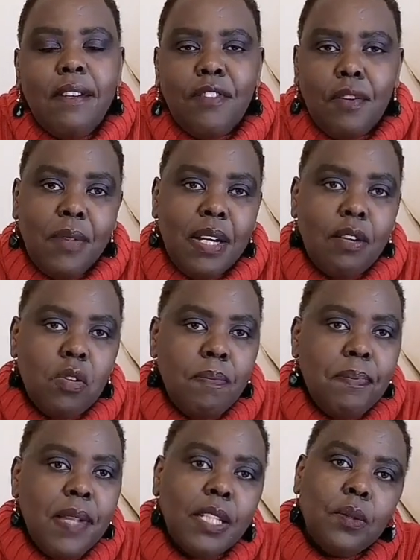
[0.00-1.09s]
from the group
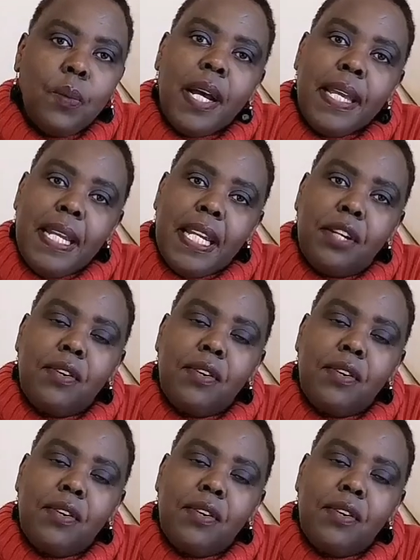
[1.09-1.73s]
that were in